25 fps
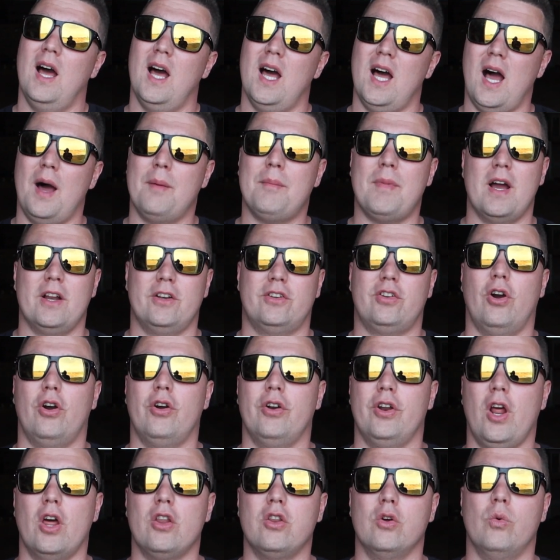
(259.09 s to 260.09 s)
I might
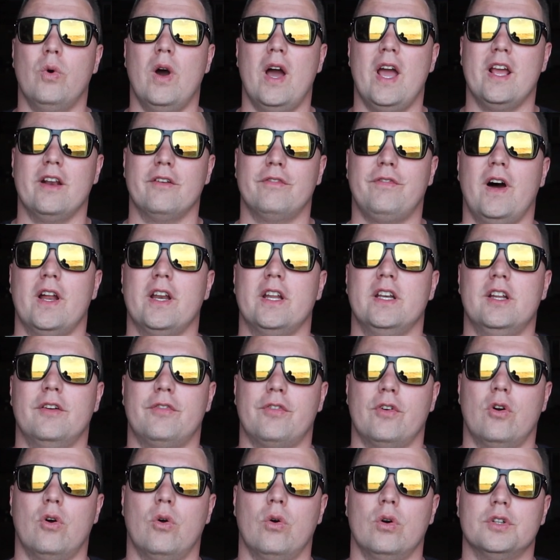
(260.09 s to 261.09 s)
turn the other way and find a
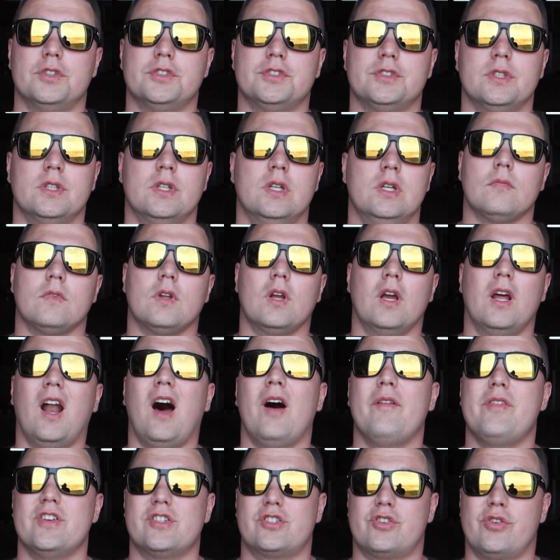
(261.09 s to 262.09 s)
different horse. An
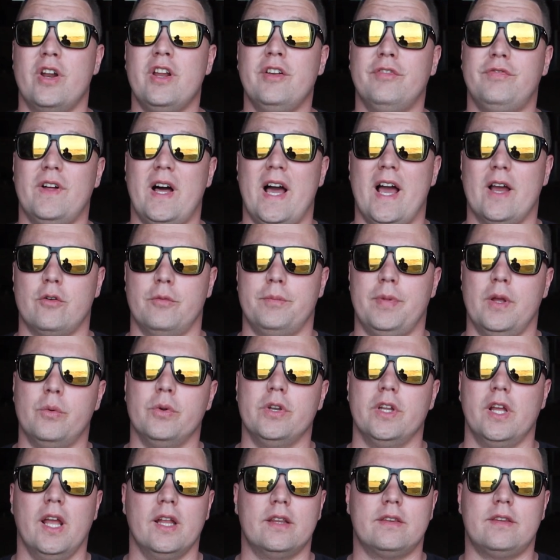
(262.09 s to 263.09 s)
obvious green flag would be when
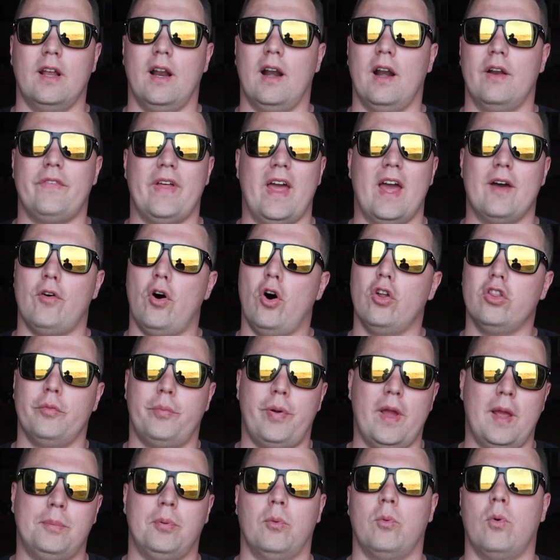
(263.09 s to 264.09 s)
you get there, they have all the
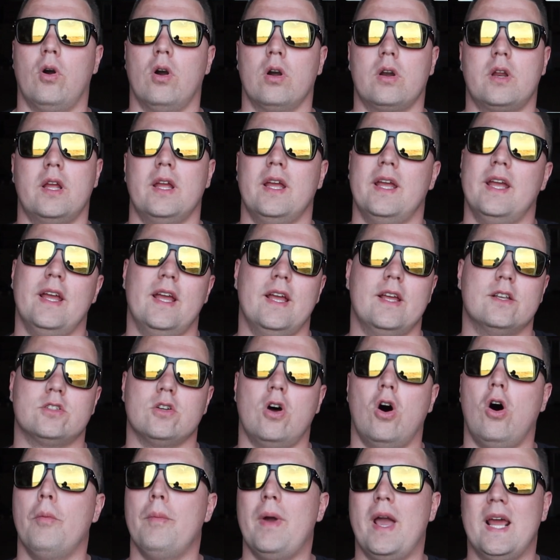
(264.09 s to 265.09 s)
paperwork, it's
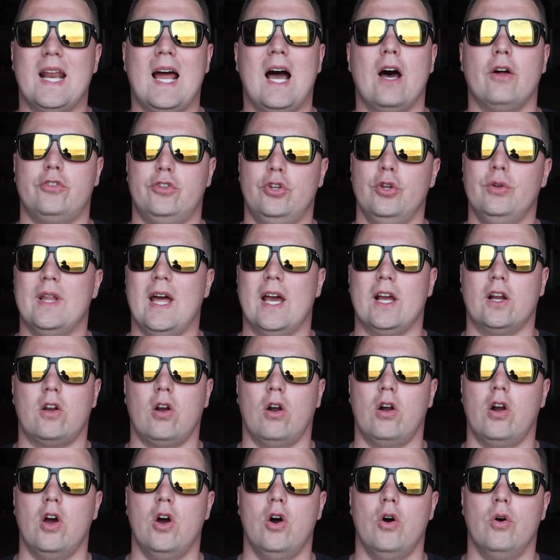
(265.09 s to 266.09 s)
all made out to that
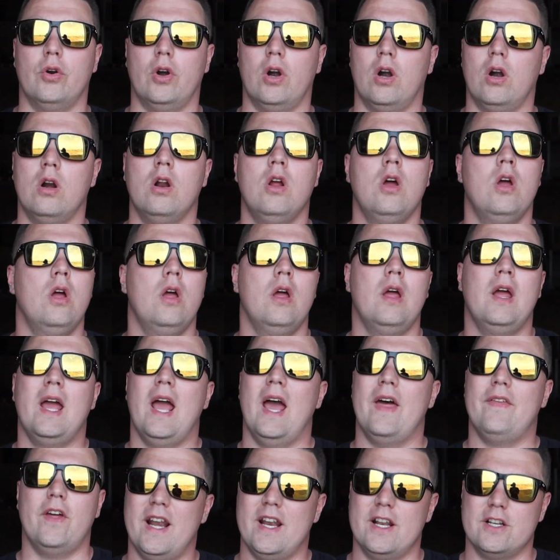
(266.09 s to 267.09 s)
current owner,
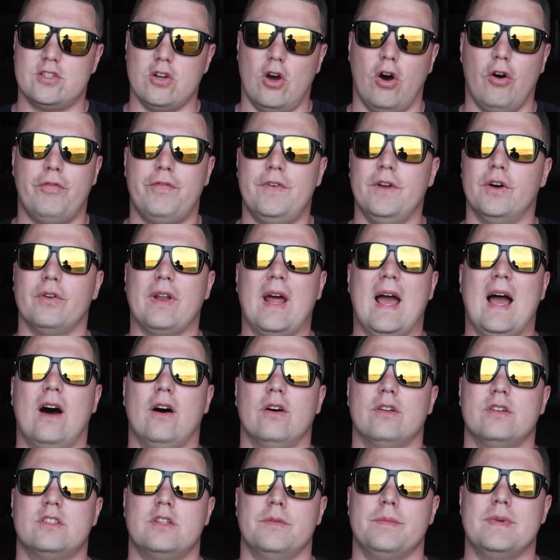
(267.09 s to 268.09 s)
and then it's all filled
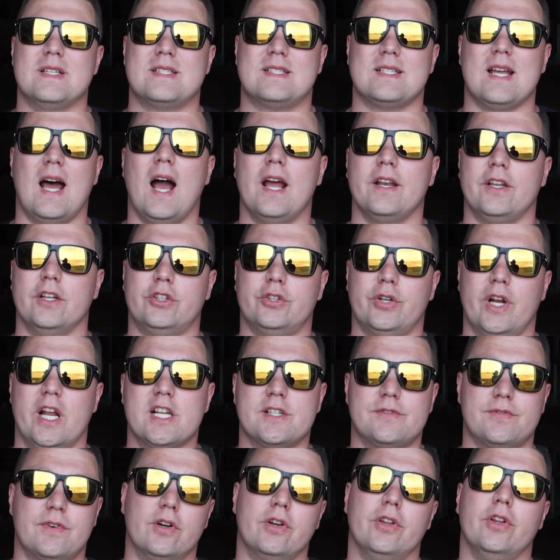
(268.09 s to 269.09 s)
out to be signed and
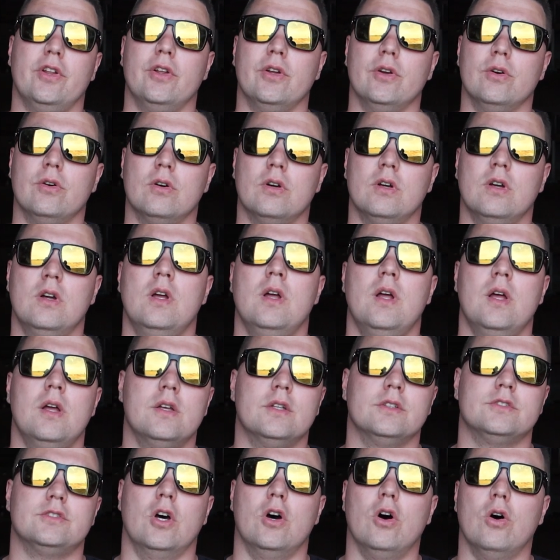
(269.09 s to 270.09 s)
transferred to you.
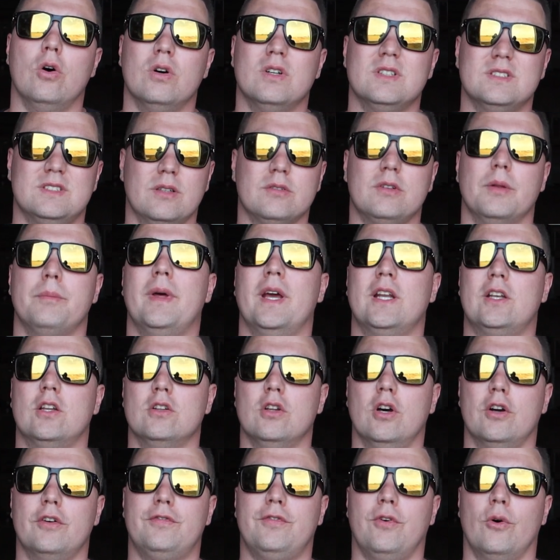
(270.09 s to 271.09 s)
So something big to
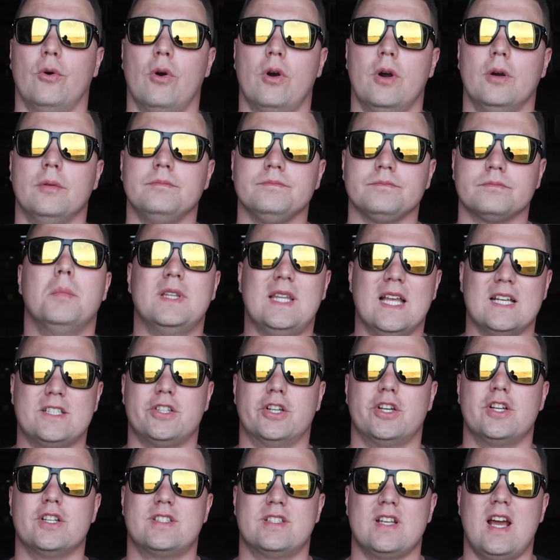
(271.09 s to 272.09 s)
look for, but that's a
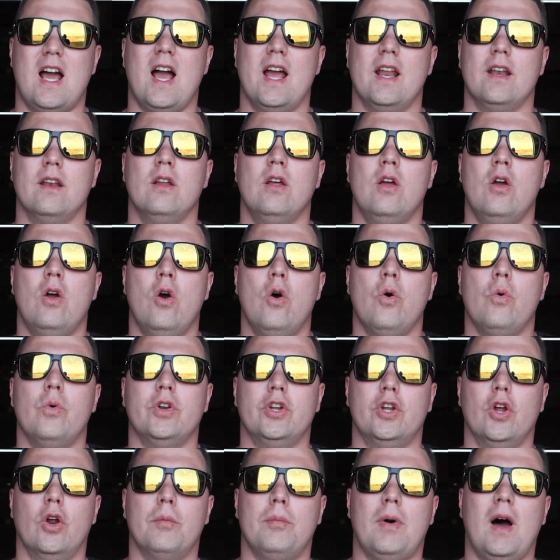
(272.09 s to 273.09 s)
good sign when
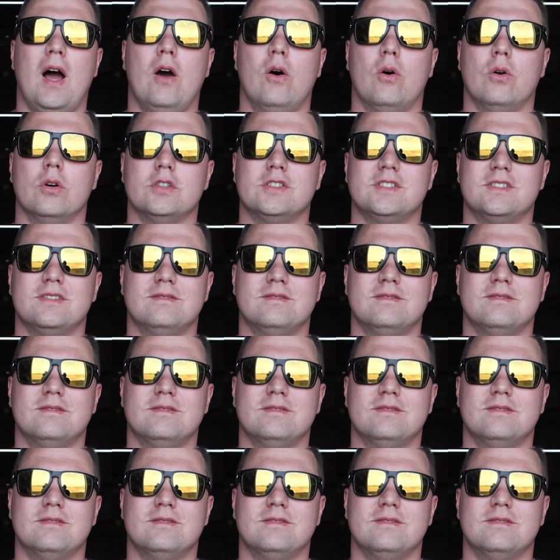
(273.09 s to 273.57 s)
you go to buy a horse.